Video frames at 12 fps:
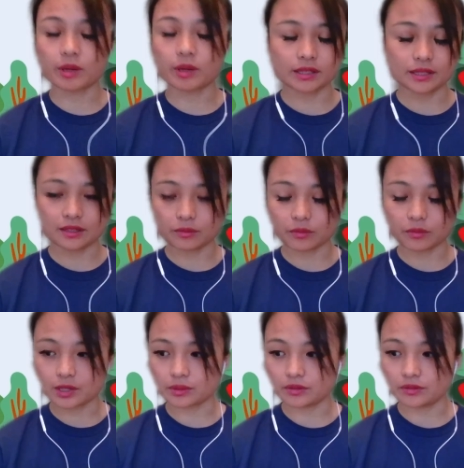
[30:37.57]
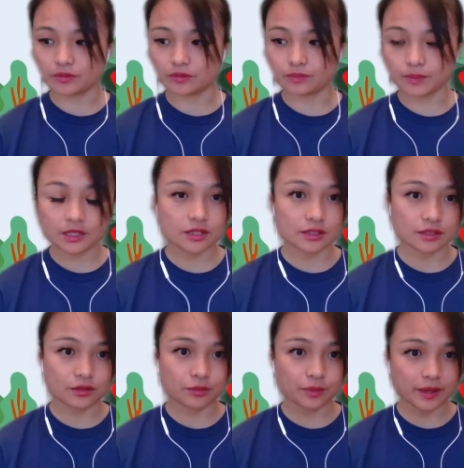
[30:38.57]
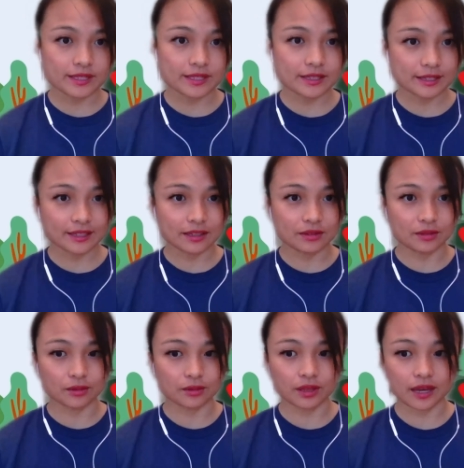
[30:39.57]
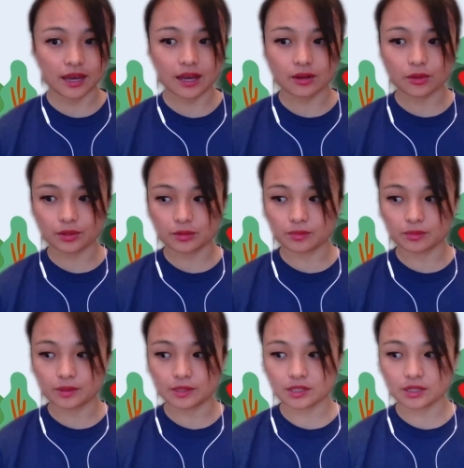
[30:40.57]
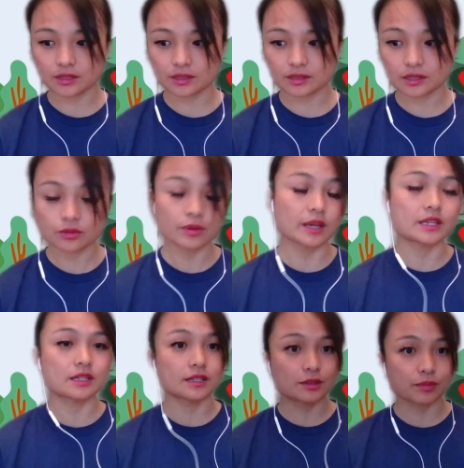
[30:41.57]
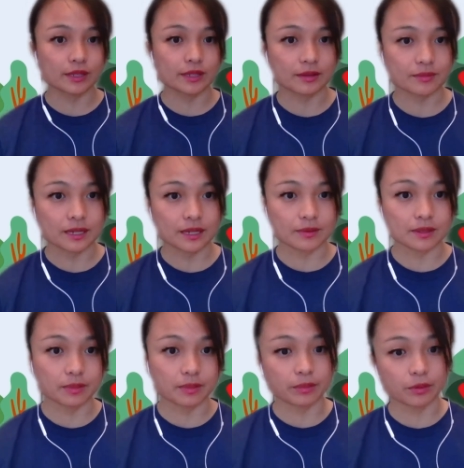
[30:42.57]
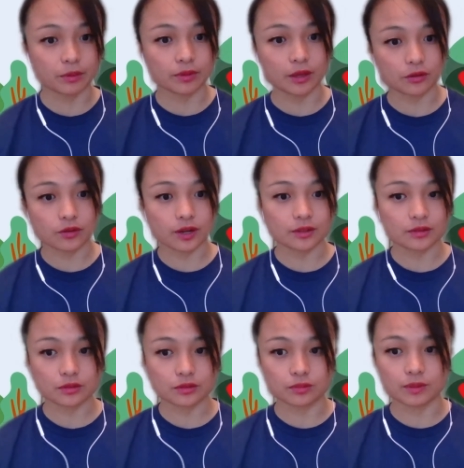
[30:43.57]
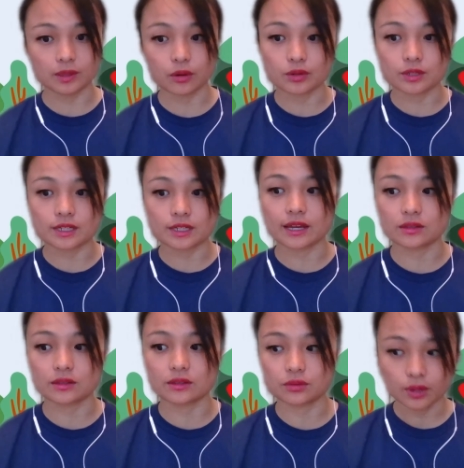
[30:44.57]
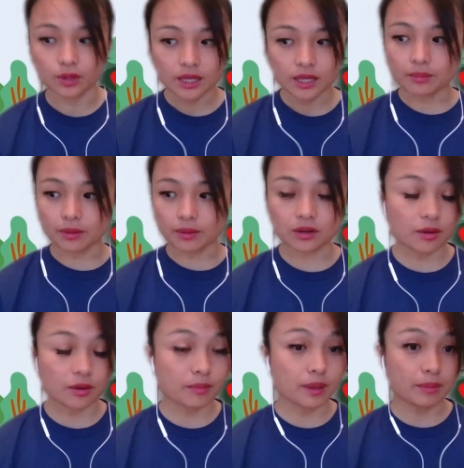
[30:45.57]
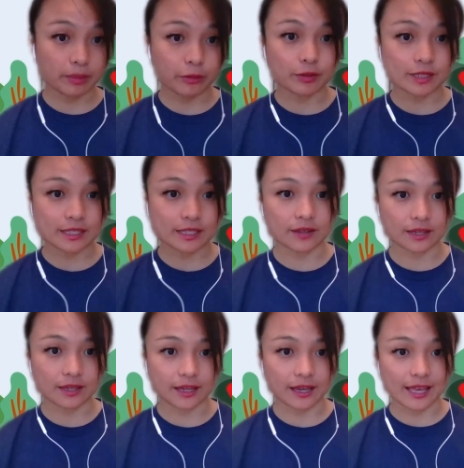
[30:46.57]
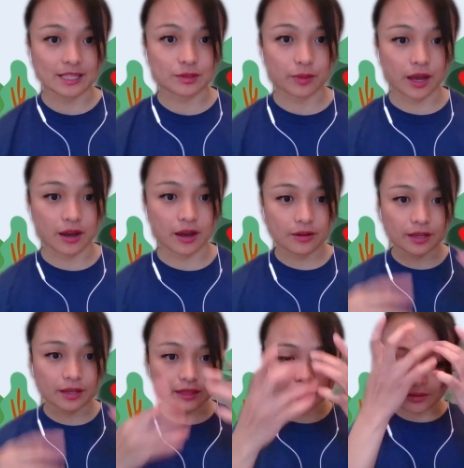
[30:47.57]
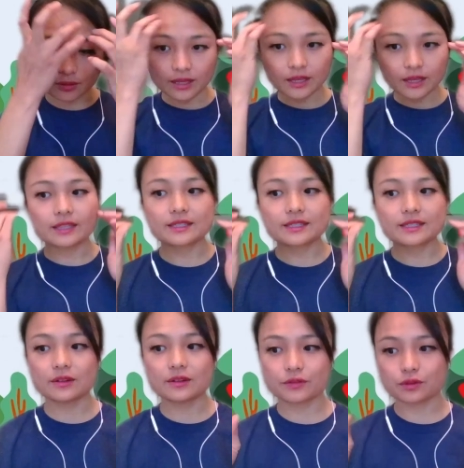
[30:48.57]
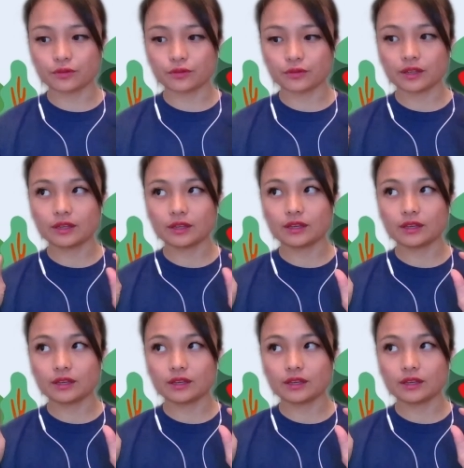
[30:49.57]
quickly summarize what you've mentioned. So basically, you know, there are going to be situations where sometimes the people that you're trying to be coached like to might not maybe be receiving it as well. And so mm. instead of sort of